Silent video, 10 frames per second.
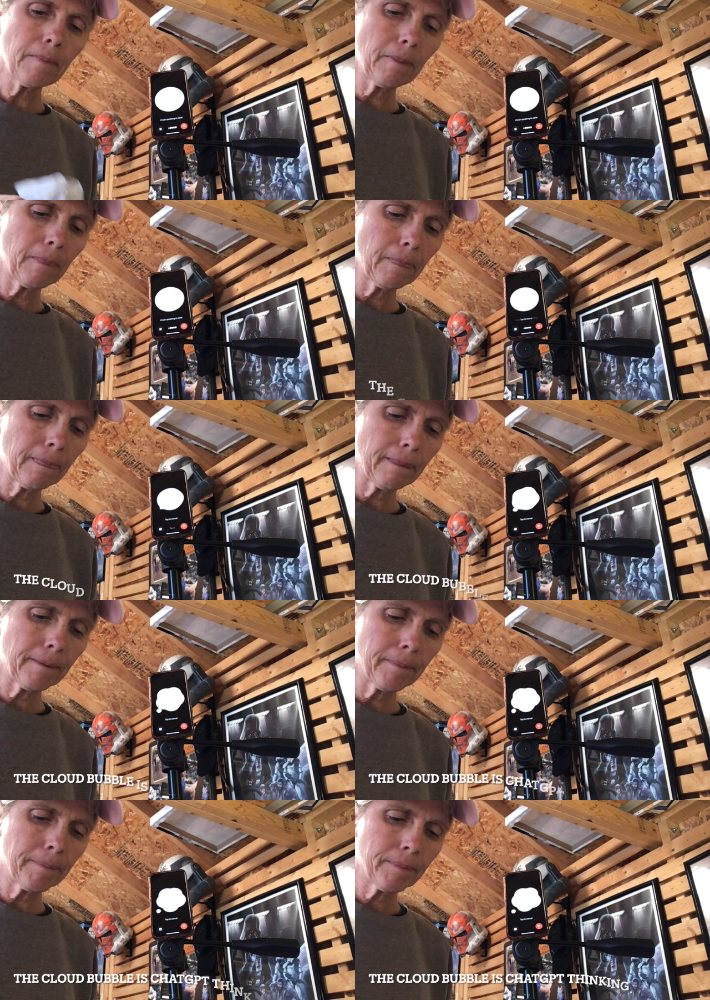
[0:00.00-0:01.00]

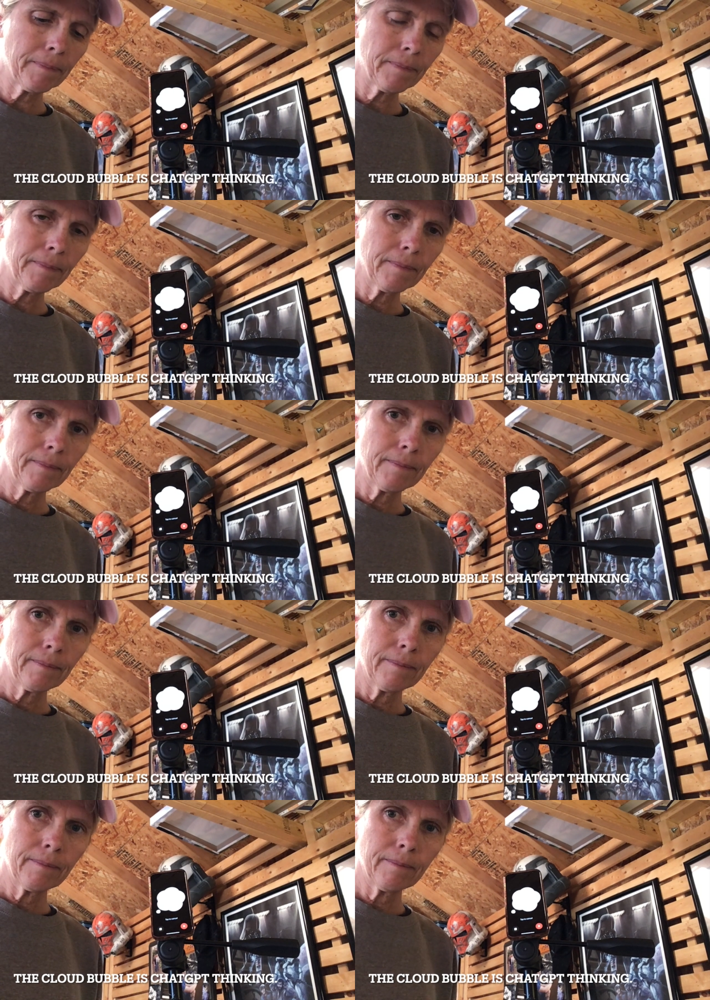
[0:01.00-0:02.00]

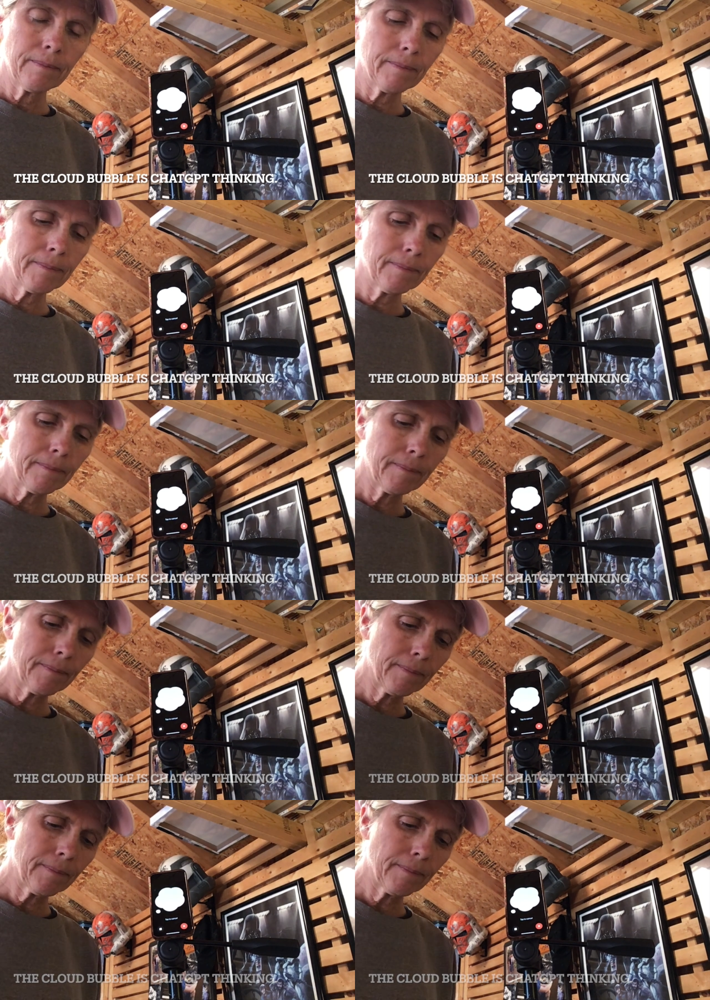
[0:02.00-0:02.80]
[no speech]